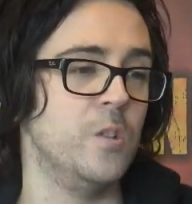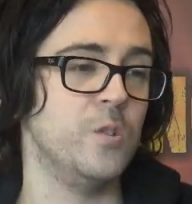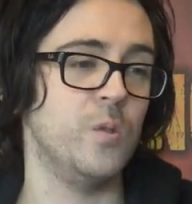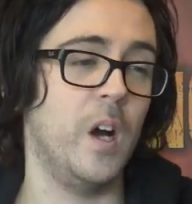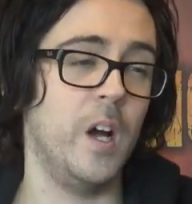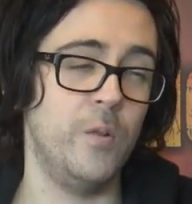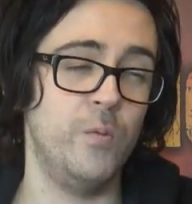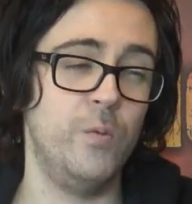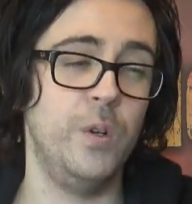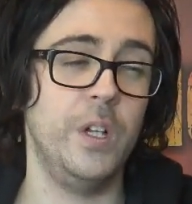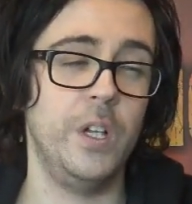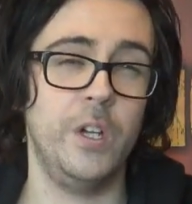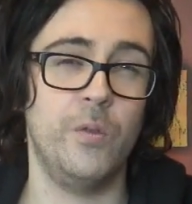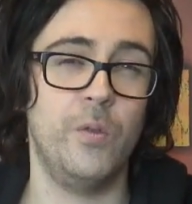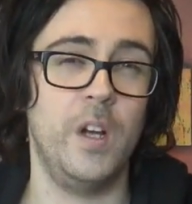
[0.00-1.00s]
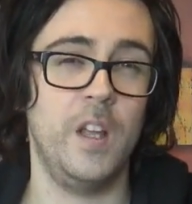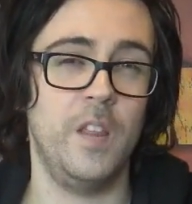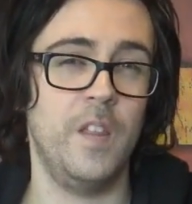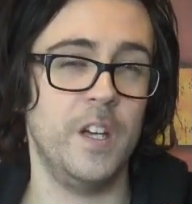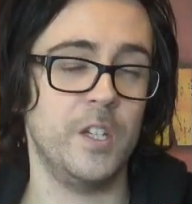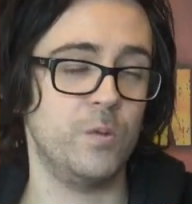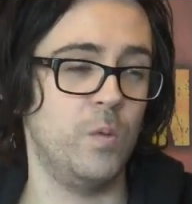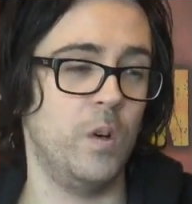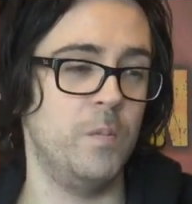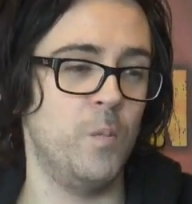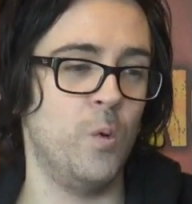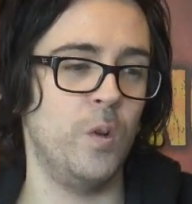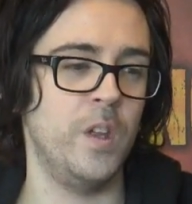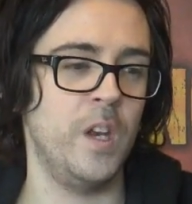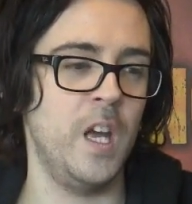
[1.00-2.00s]
So I really rate this one
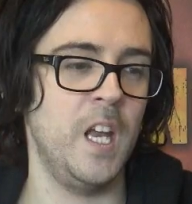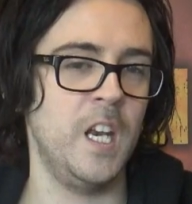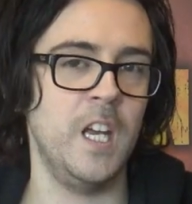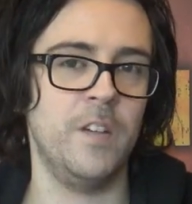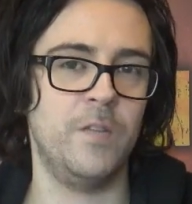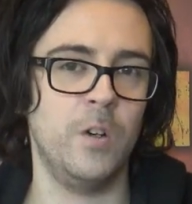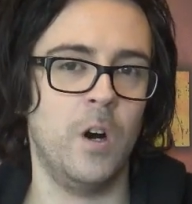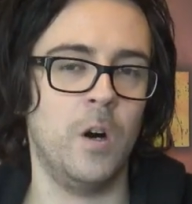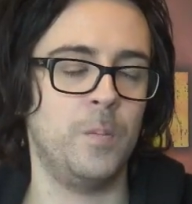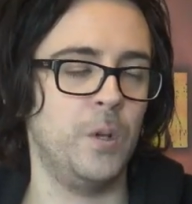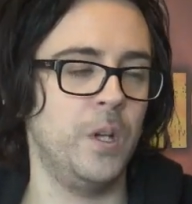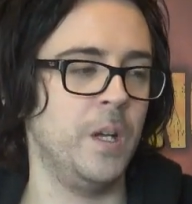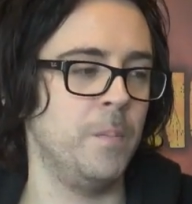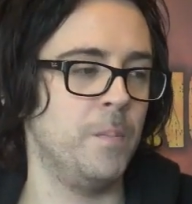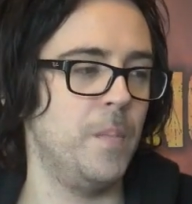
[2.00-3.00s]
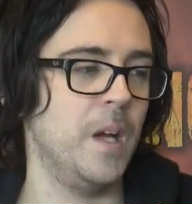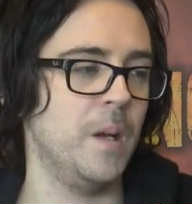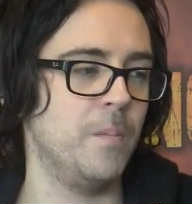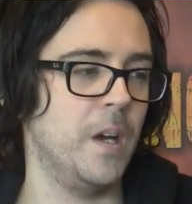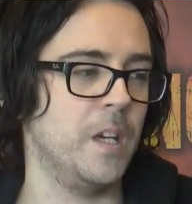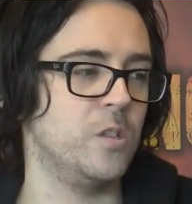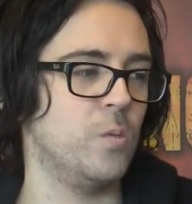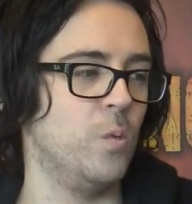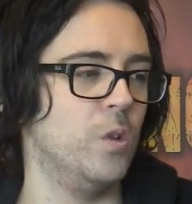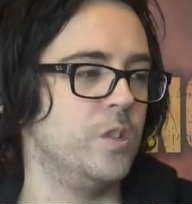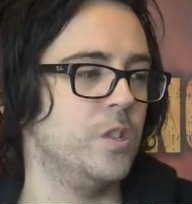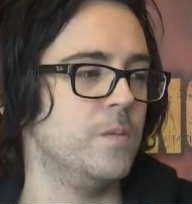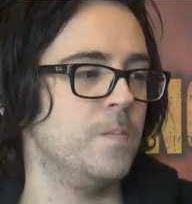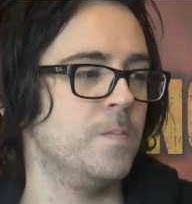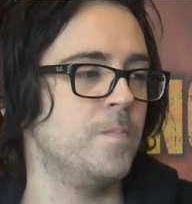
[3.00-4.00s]
more than any if you are playing big
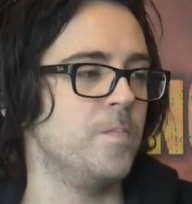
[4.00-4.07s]
squads.